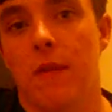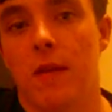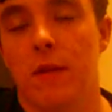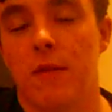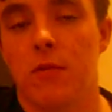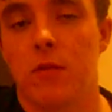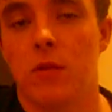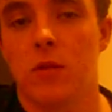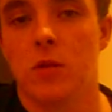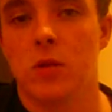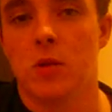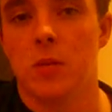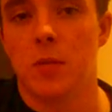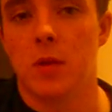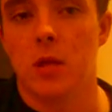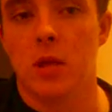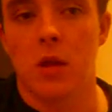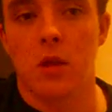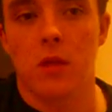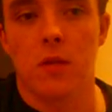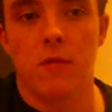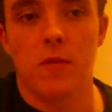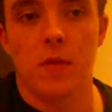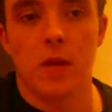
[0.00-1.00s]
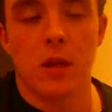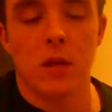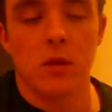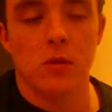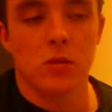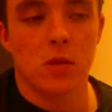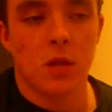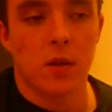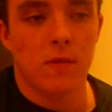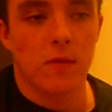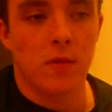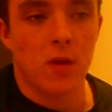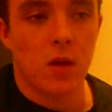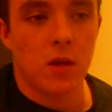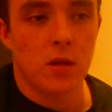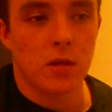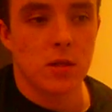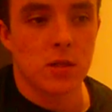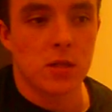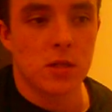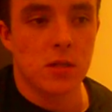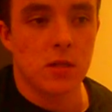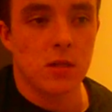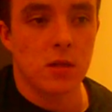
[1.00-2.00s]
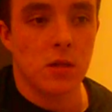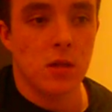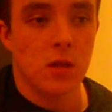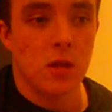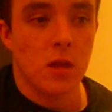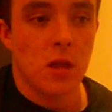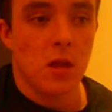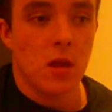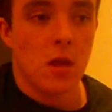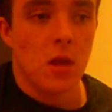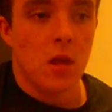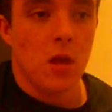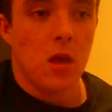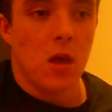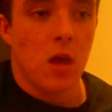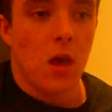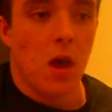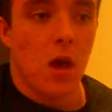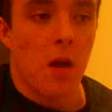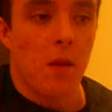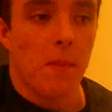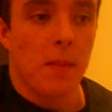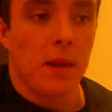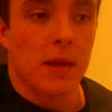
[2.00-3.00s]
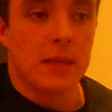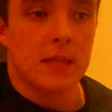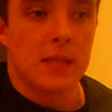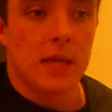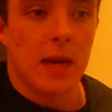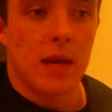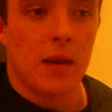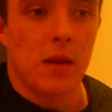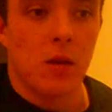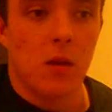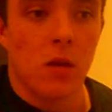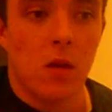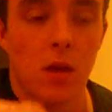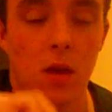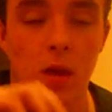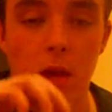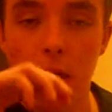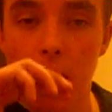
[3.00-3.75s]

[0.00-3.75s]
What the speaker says: flick through some of the other videos that I've gotten on my channel.